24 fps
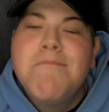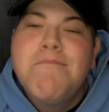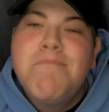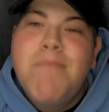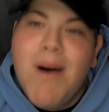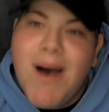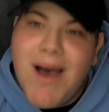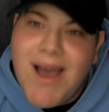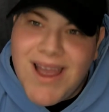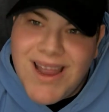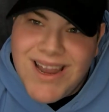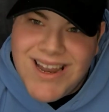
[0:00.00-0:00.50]

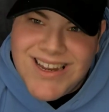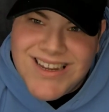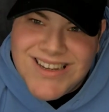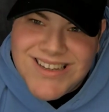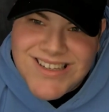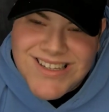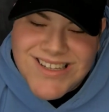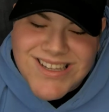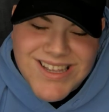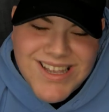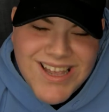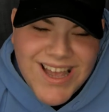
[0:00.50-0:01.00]

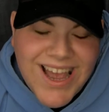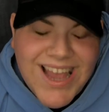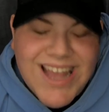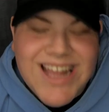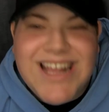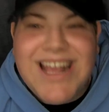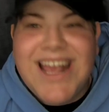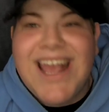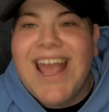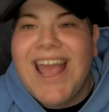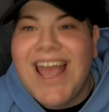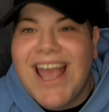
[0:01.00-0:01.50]
but I
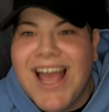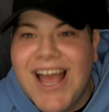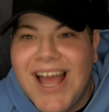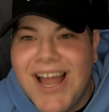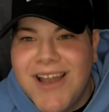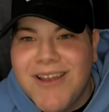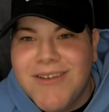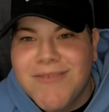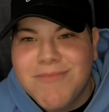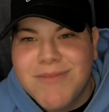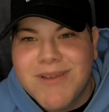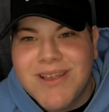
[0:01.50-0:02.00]

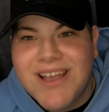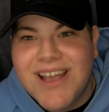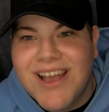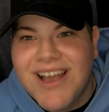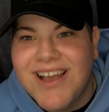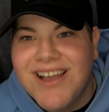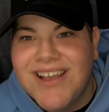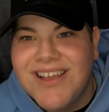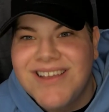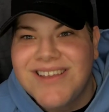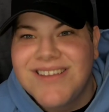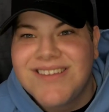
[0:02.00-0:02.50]
can't
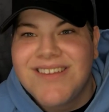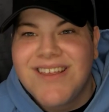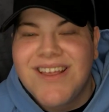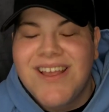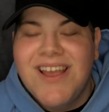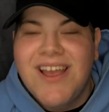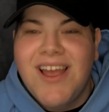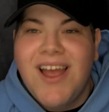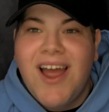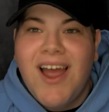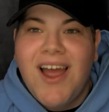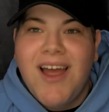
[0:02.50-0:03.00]
because
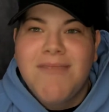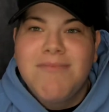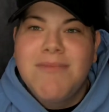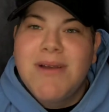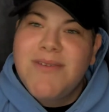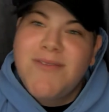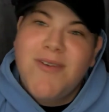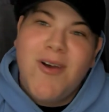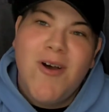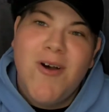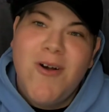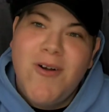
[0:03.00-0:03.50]
my
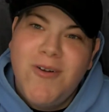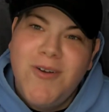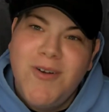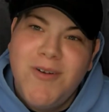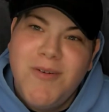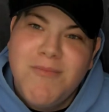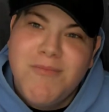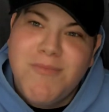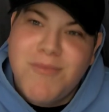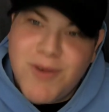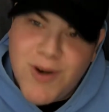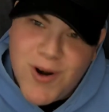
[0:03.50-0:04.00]
phone
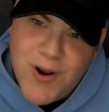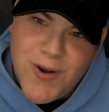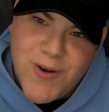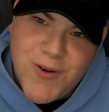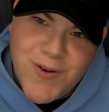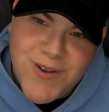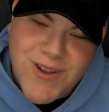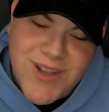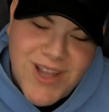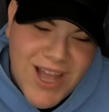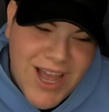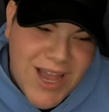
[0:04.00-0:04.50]
broke.